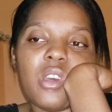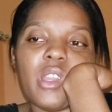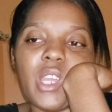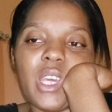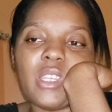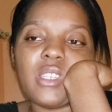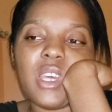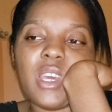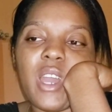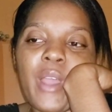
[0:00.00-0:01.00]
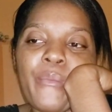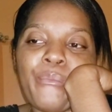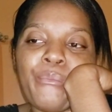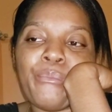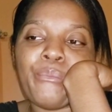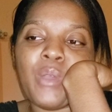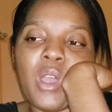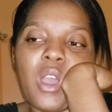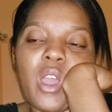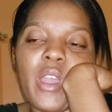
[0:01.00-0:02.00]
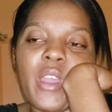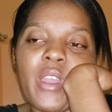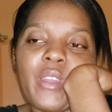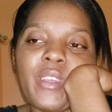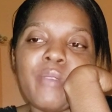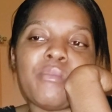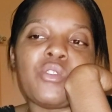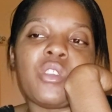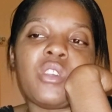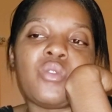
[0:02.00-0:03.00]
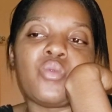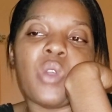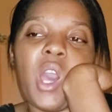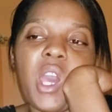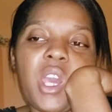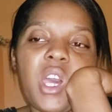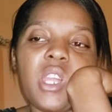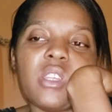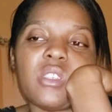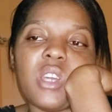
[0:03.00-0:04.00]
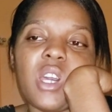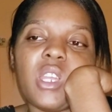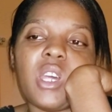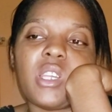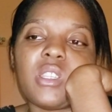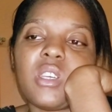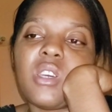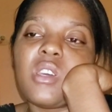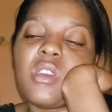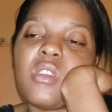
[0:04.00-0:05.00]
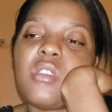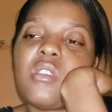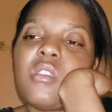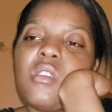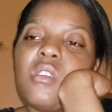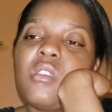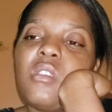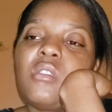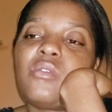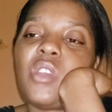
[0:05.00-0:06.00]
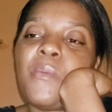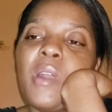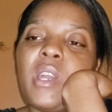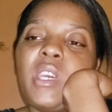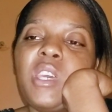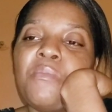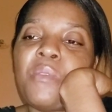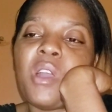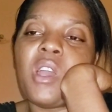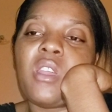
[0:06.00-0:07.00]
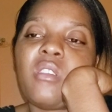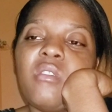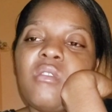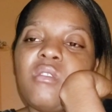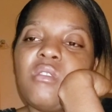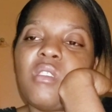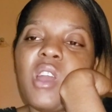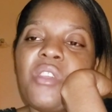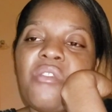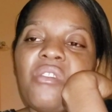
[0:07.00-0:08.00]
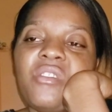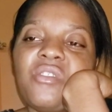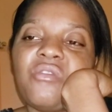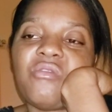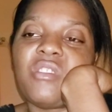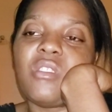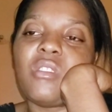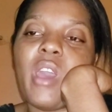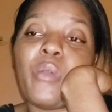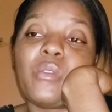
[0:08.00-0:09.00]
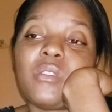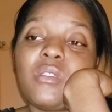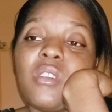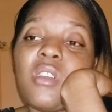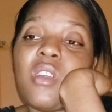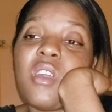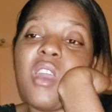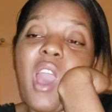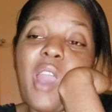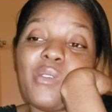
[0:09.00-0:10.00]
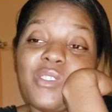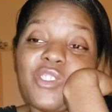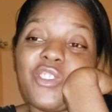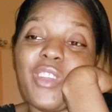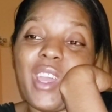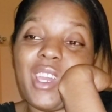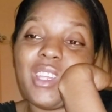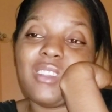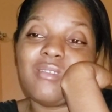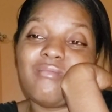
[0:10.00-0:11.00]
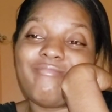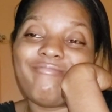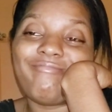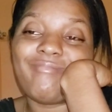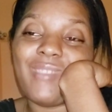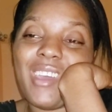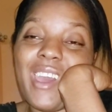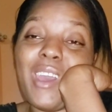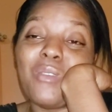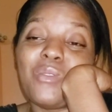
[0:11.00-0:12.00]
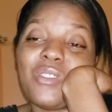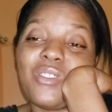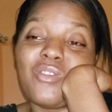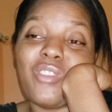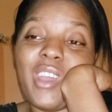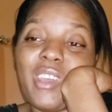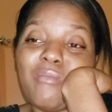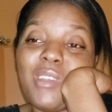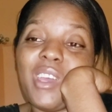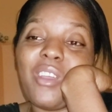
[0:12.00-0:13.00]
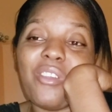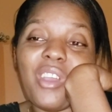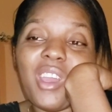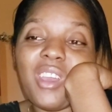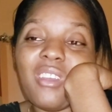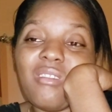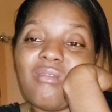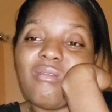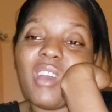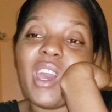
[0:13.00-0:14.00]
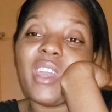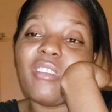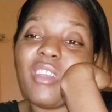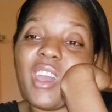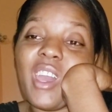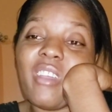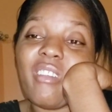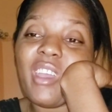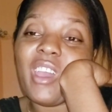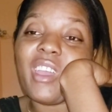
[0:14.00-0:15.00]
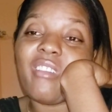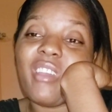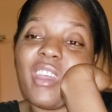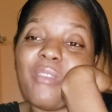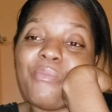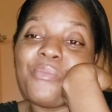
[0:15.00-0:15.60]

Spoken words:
They say our temperature is too high and this and that. So they might keep her a nursery. I was crying. I cry. I cry. I cry.